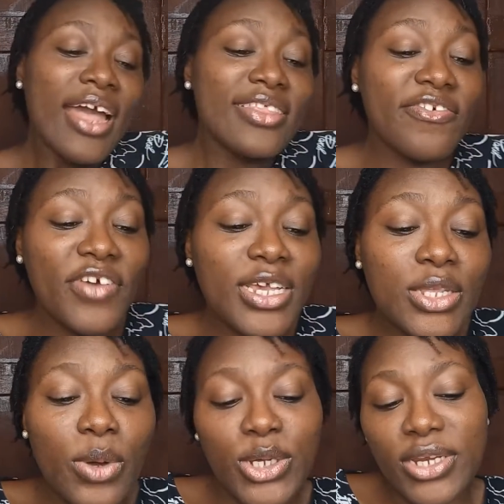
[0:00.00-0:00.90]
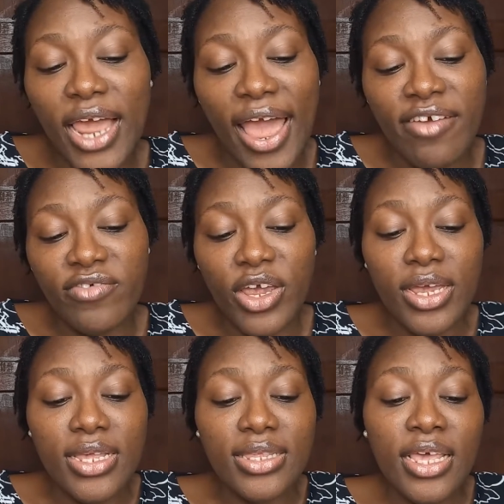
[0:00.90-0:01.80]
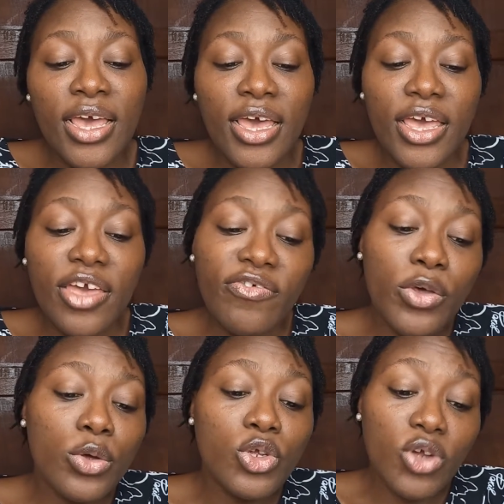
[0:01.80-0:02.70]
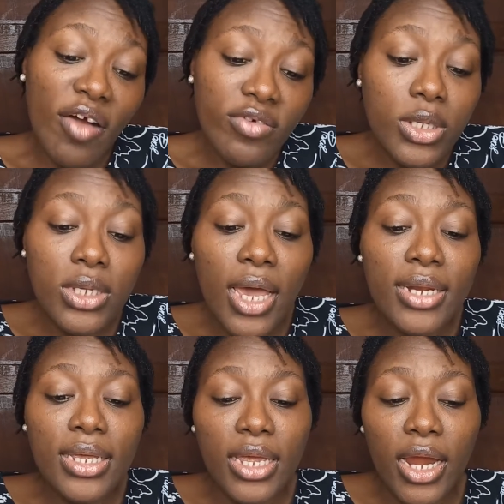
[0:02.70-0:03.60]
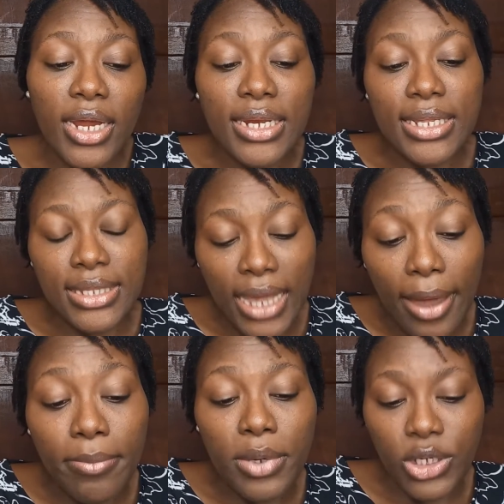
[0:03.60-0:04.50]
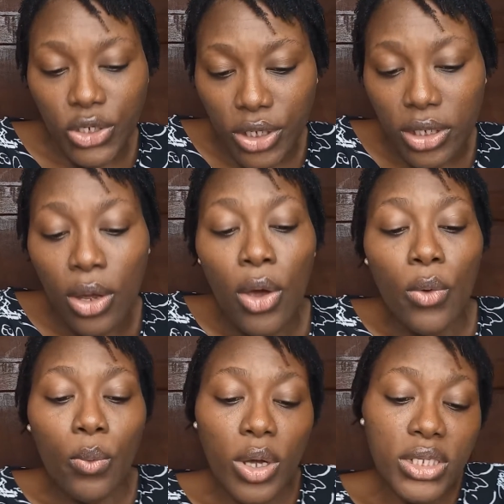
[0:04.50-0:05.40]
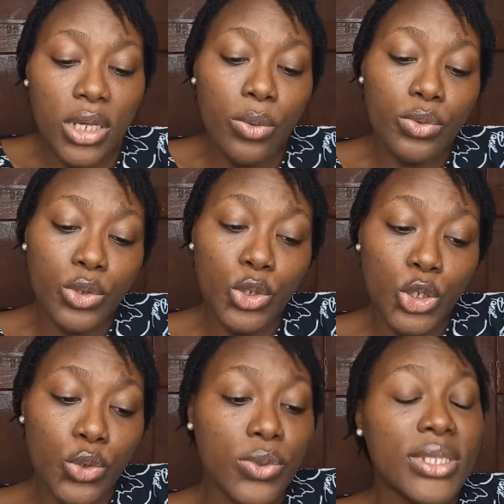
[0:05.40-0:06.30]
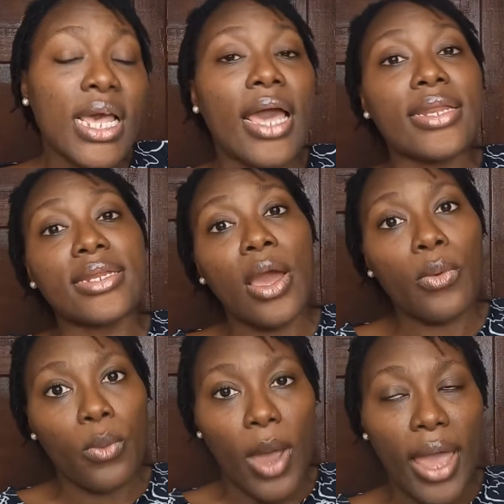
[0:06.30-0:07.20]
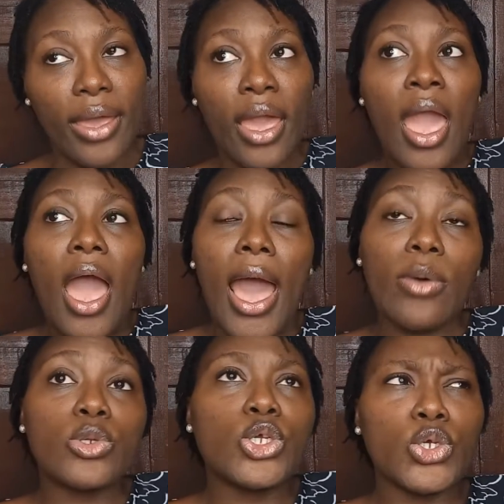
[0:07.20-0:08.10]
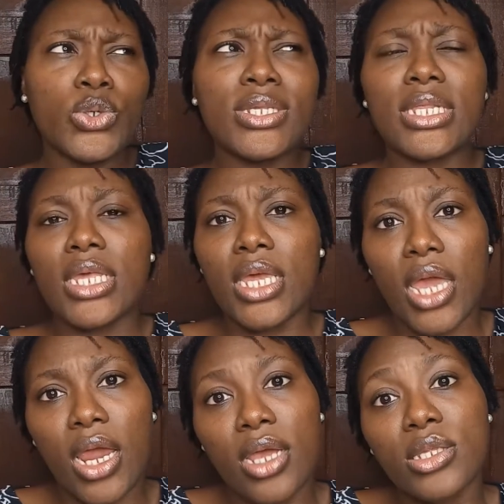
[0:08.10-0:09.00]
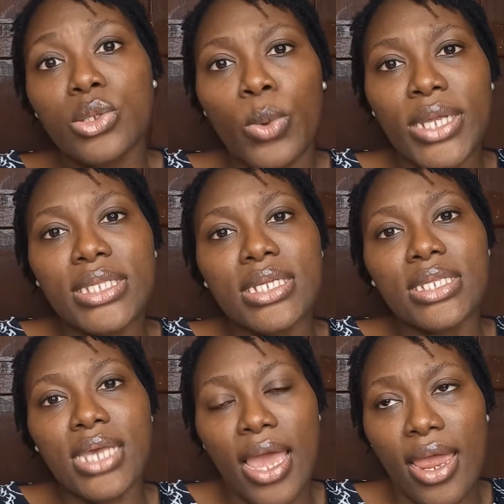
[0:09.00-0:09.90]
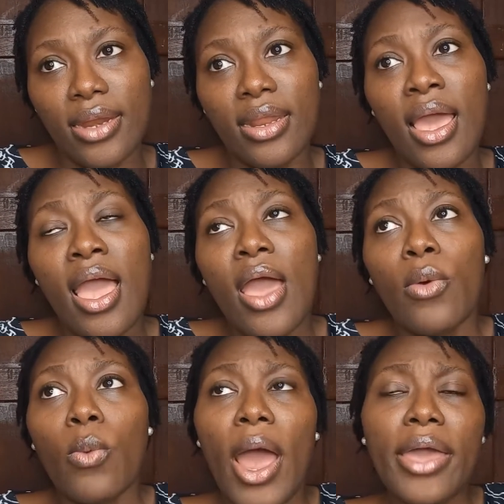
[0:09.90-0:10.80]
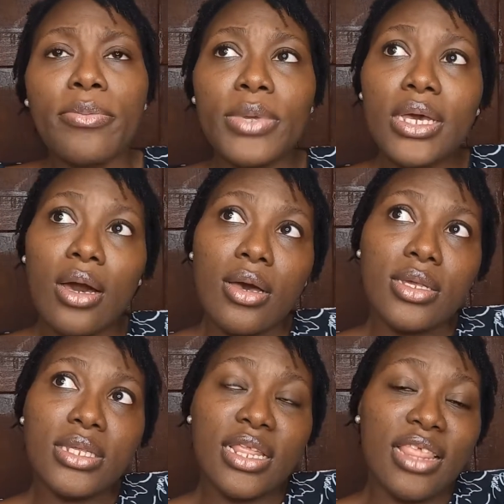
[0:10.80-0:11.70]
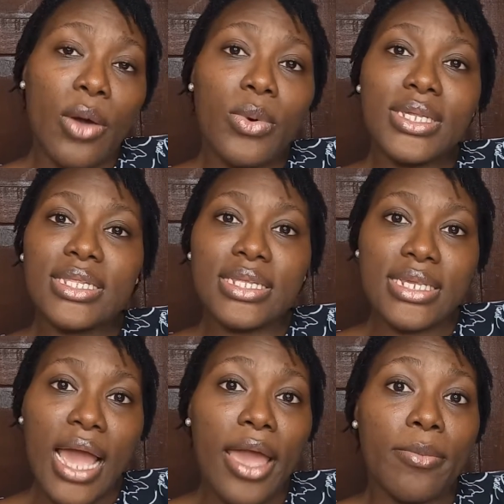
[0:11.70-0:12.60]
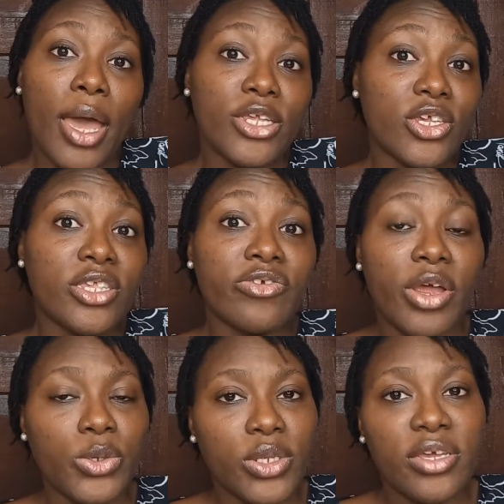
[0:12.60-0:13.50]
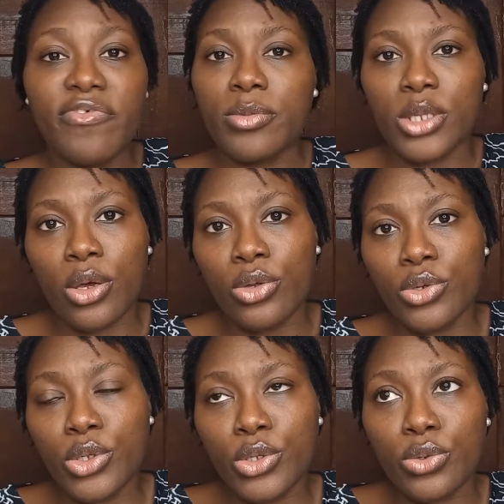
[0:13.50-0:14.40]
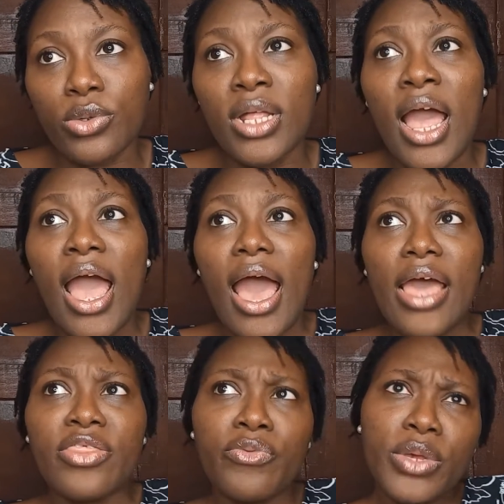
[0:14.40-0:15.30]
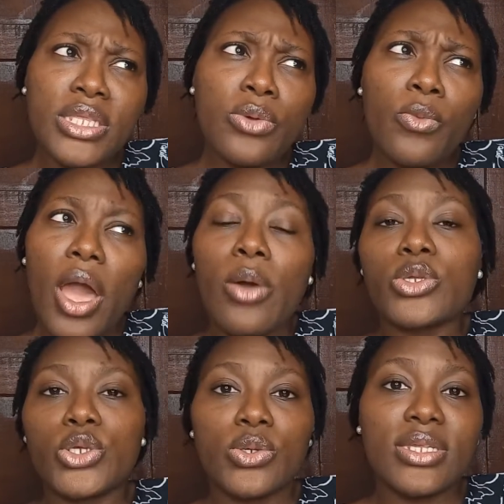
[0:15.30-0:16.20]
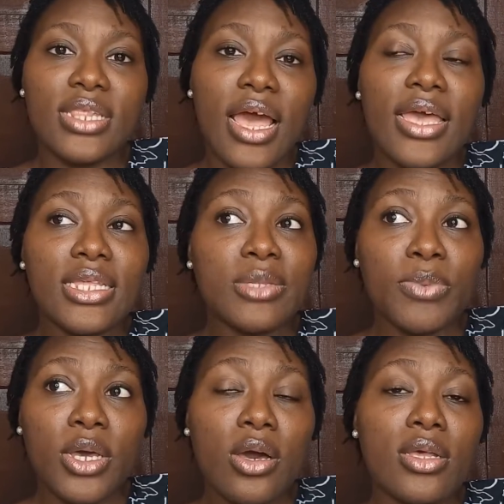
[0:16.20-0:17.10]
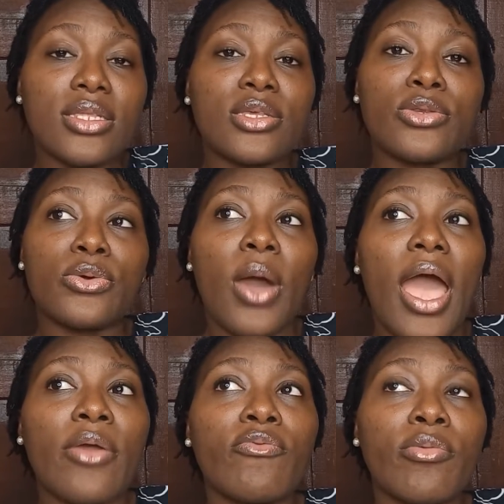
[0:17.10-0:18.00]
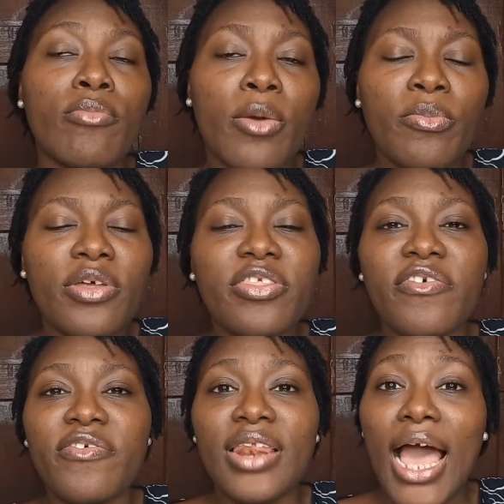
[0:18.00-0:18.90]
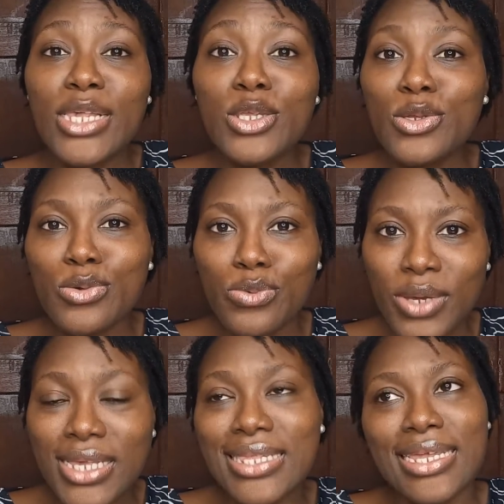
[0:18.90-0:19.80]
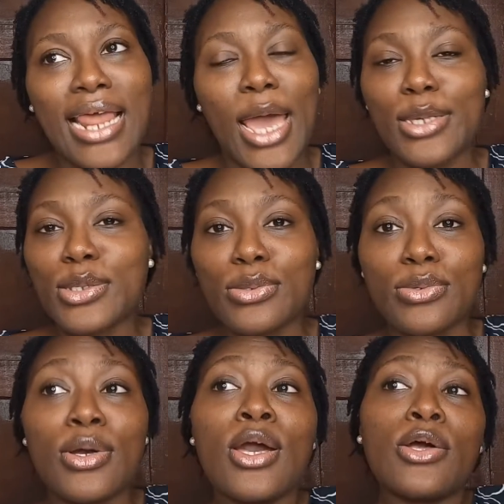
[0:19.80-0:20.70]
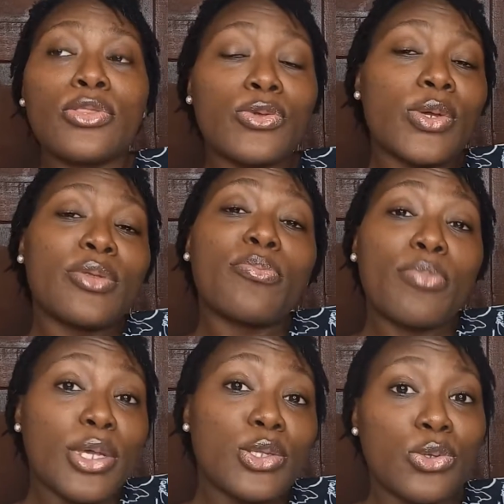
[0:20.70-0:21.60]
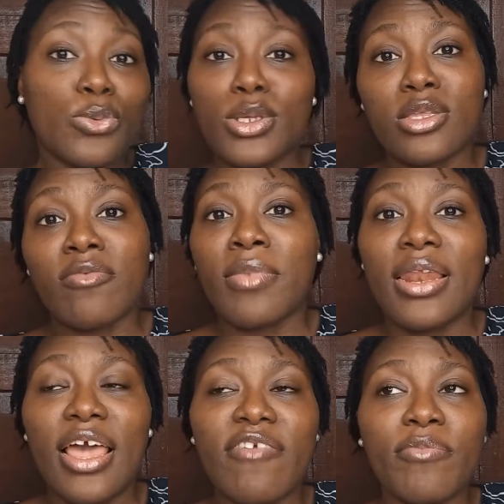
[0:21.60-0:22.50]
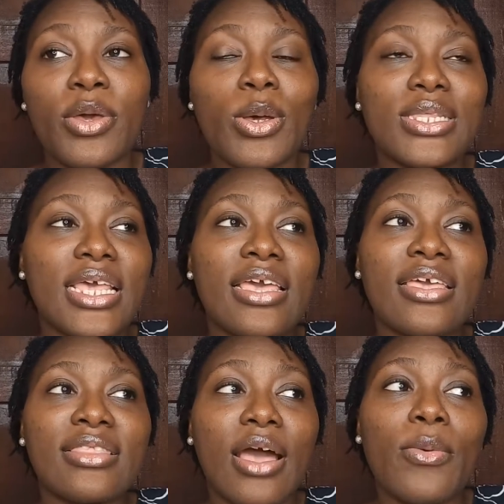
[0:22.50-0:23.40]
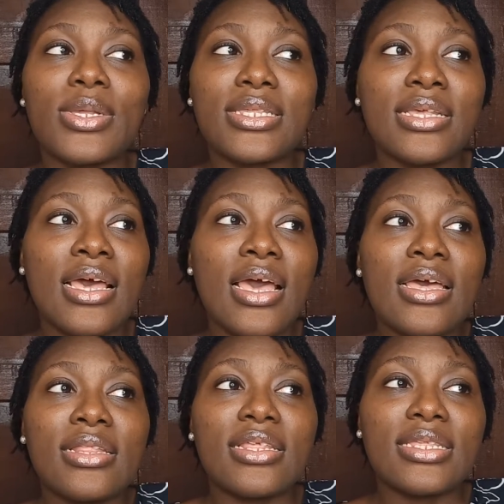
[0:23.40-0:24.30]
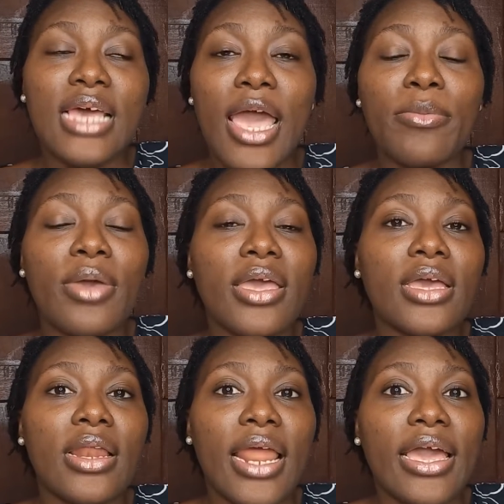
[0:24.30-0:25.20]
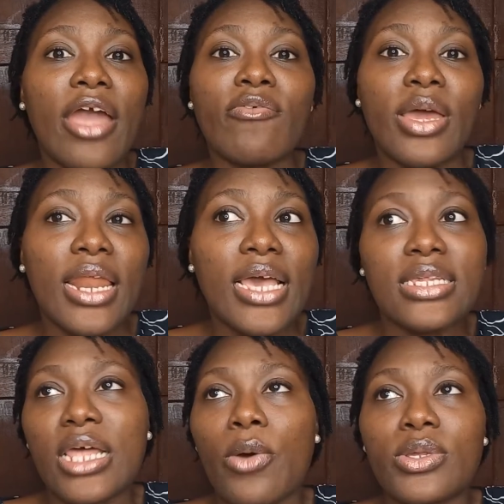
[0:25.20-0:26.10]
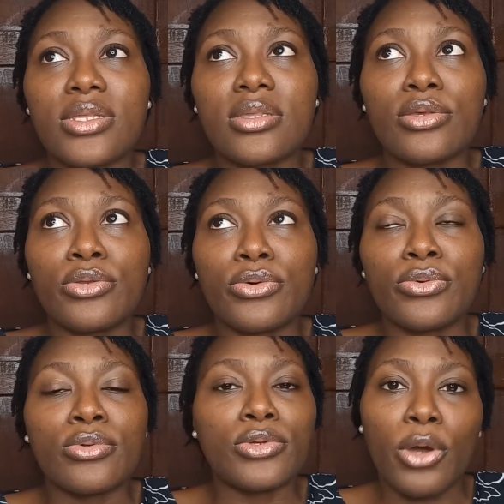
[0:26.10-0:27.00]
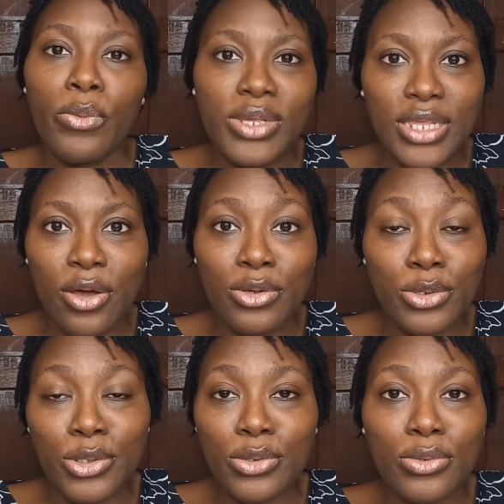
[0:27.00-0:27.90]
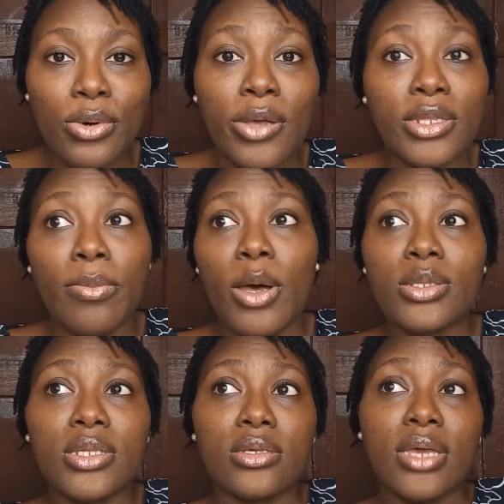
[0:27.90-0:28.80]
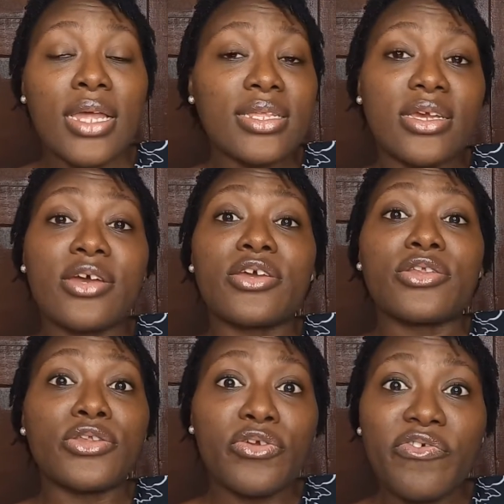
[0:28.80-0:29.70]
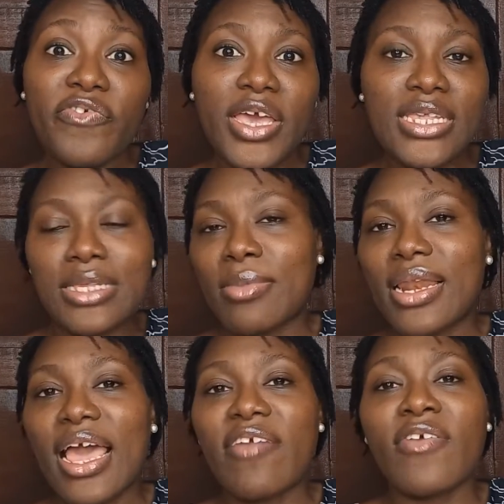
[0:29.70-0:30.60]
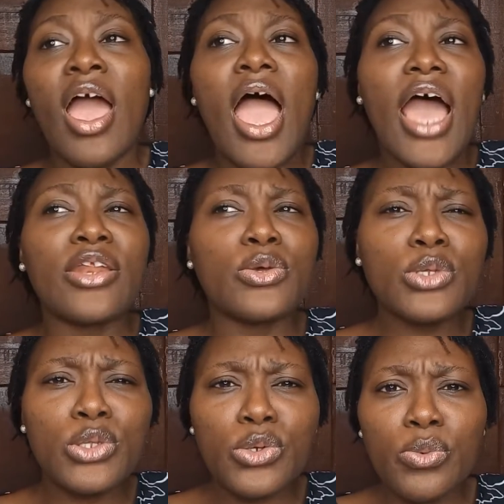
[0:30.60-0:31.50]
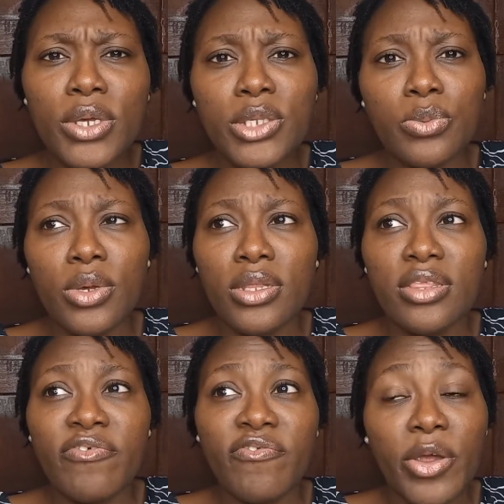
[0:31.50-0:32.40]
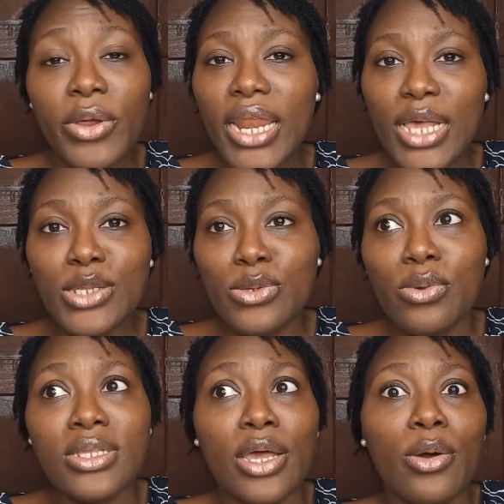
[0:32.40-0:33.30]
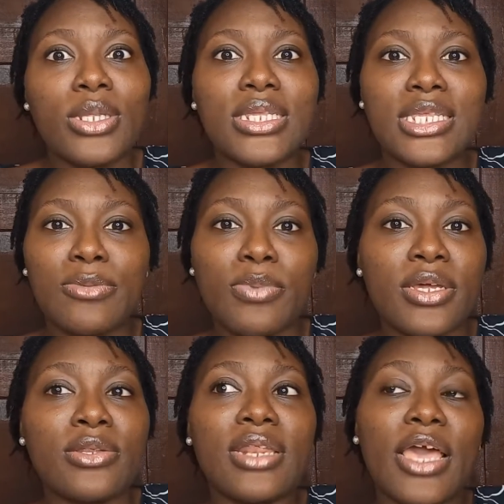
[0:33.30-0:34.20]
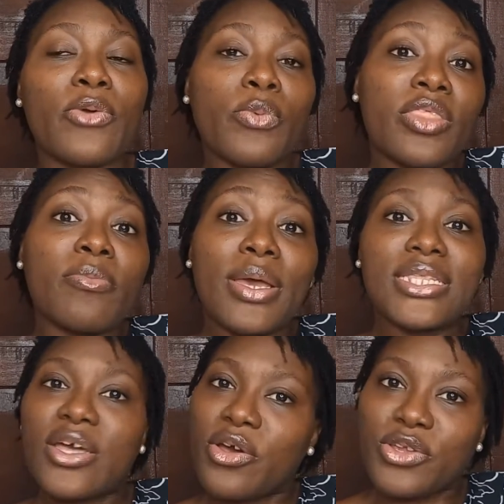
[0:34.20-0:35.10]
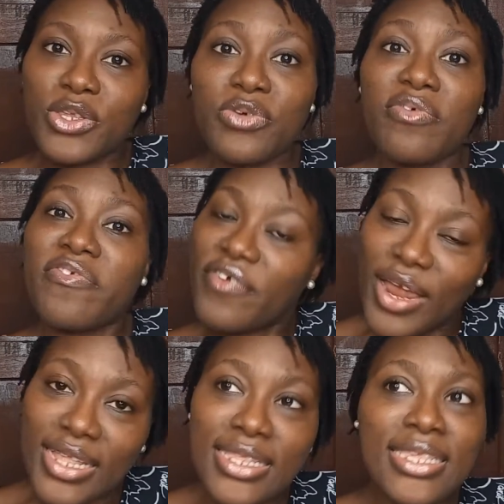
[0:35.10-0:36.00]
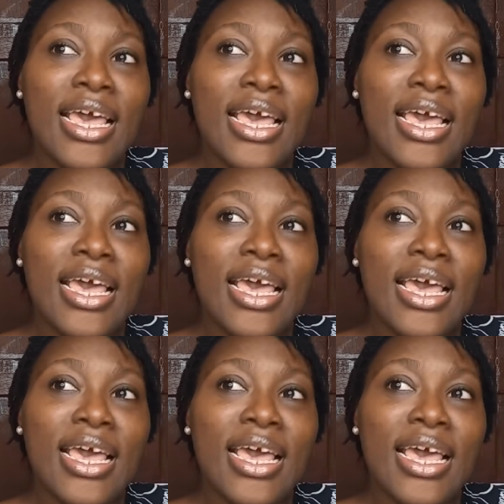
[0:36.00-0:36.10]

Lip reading: The first question I have here is, if you could travel to any year in a time machine, what year would you choose and why? I would choose the year 2010. Why? Because that was the time I just graduated from secondary school, and the reason why I would choose that is because, you know, I remember the last 2 weeks in high school. Those were the best 2 weeks of my life, because that was the time, like, I realized I was, you know, done with secondary school. I was about to enter a new phase in my life, and those 2 weeks were the very last 2 weeks I got to spend, like, with my secondary school friends.